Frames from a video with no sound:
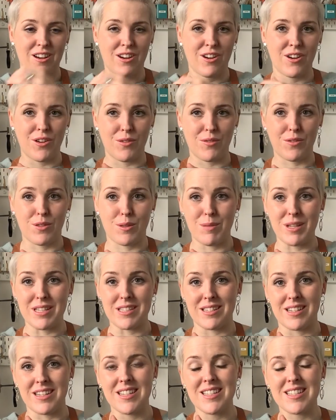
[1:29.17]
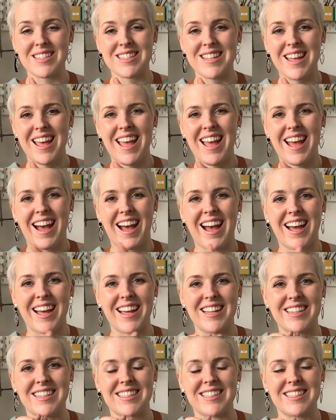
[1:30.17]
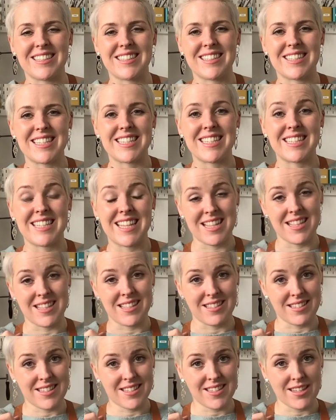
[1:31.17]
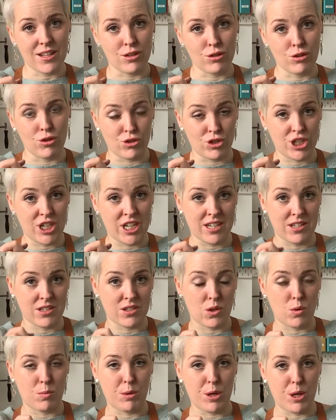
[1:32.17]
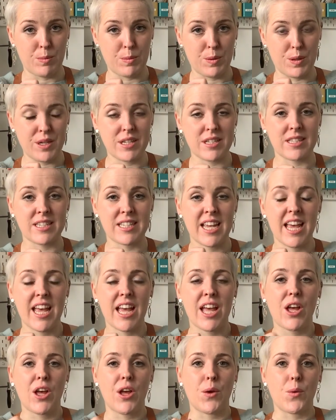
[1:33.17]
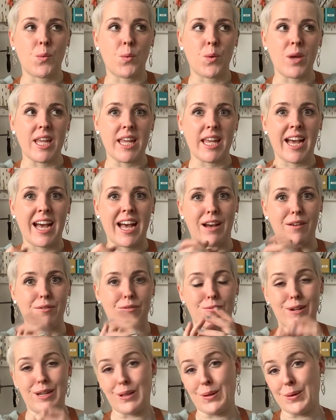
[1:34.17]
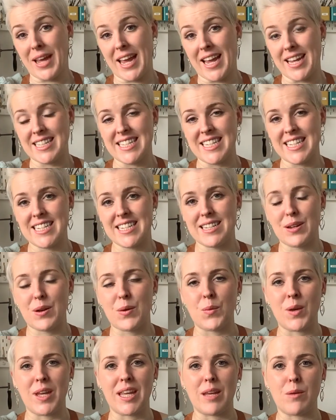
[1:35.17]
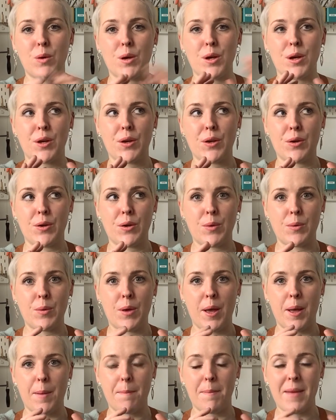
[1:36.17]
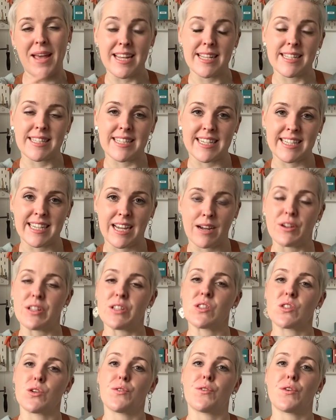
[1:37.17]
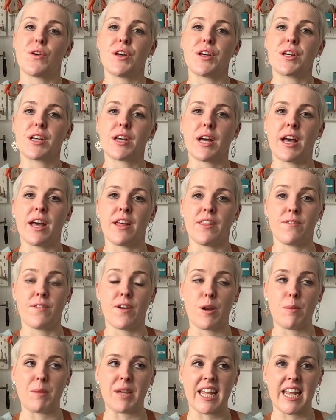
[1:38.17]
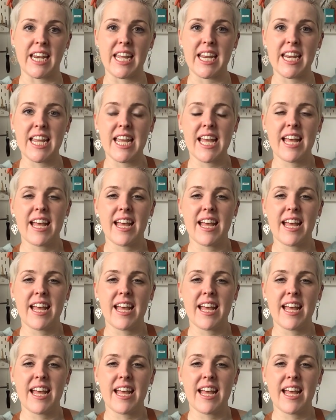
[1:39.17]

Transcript: of the business, and since launching Soul Purpose, we have relocated. We were based down in Suffolk at the very beginning.